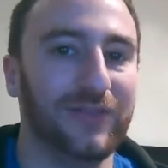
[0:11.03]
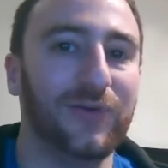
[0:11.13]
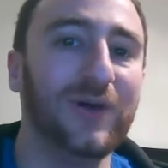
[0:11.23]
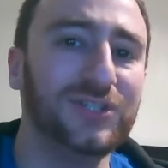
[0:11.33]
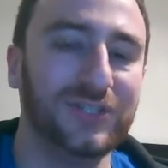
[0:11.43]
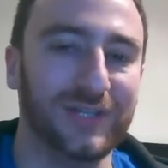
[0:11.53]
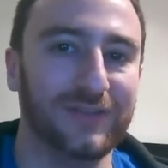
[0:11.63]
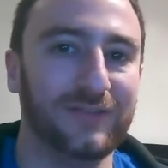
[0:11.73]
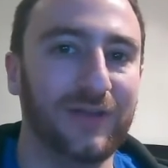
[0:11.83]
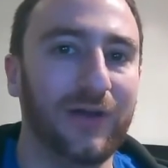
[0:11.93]
Question
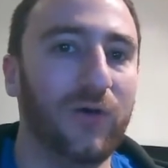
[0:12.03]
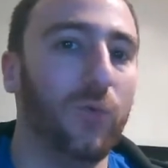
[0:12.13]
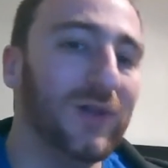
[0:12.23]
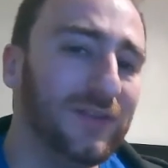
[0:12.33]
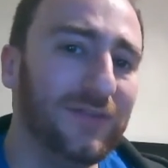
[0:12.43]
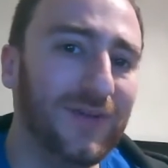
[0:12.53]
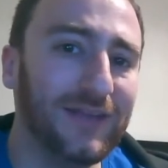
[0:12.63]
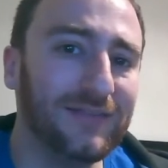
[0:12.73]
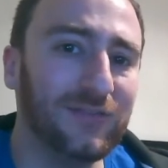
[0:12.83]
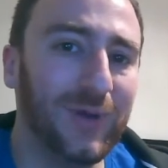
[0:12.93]
is, what's the
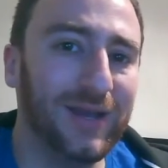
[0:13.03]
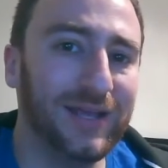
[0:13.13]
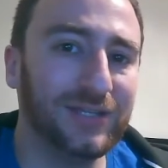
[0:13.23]
fastest way to get